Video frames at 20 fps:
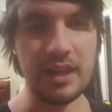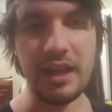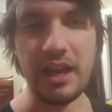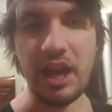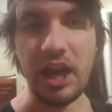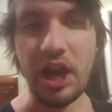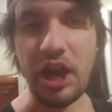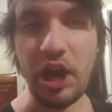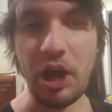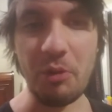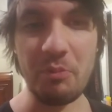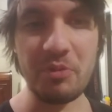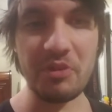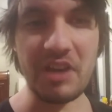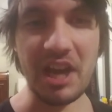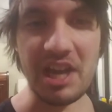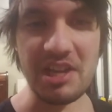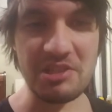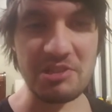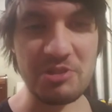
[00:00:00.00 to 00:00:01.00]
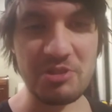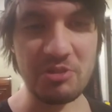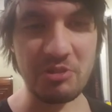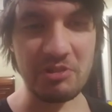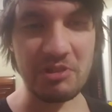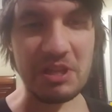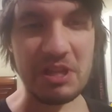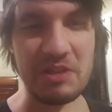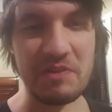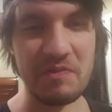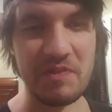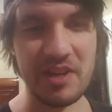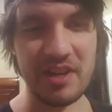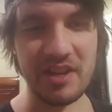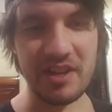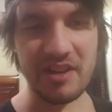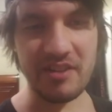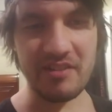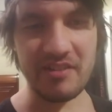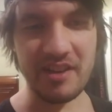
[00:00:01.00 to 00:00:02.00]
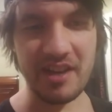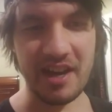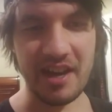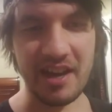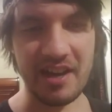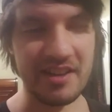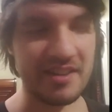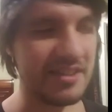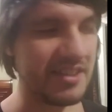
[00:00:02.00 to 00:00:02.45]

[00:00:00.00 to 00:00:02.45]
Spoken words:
Hope you guys enjoyed this video, guys.